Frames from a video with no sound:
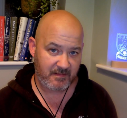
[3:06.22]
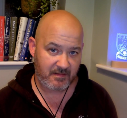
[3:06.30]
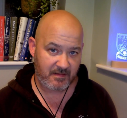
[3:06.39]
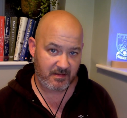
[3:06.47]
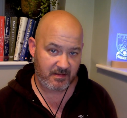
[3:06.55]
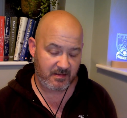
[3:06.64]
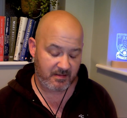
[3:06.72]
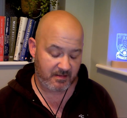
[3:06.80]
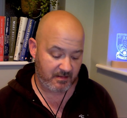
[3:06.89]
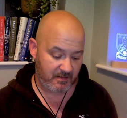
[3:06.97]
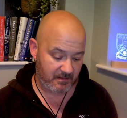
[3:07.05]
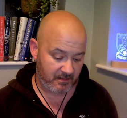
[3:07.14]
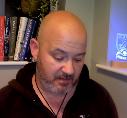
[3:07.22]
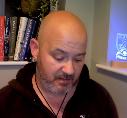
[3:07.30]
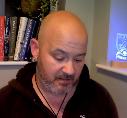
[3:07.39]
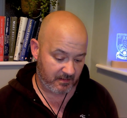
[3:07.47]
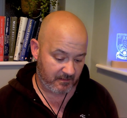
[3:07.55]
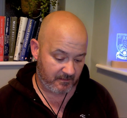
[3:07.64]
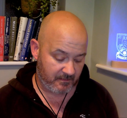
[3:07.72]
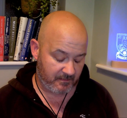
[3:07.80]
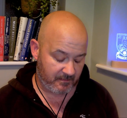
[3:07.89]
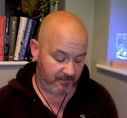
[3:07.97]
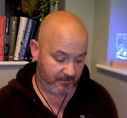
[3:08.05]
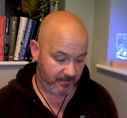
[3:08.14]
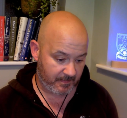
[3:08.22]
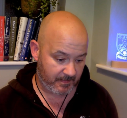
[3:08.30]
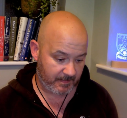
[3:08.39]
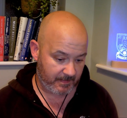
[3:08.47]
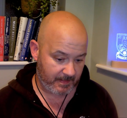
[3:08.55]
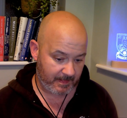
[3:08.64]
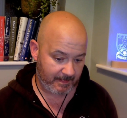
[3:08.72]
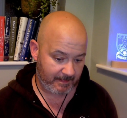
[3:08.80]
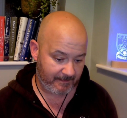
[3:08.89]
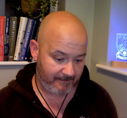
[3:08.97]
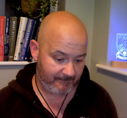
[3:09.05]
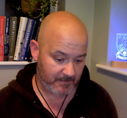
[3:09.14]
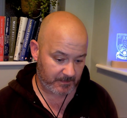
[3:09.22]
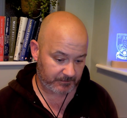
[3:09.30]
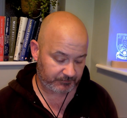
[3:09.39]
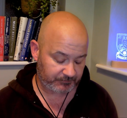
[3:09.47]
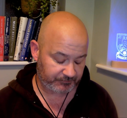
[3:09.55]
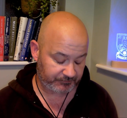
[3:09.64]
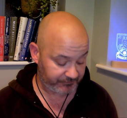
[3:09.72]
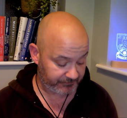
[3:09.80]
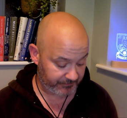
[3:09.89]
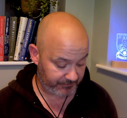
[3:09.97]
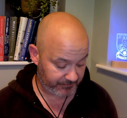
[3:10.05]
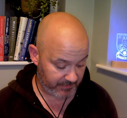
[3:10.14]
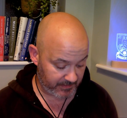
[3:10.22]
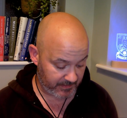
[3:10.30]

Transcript: (silence)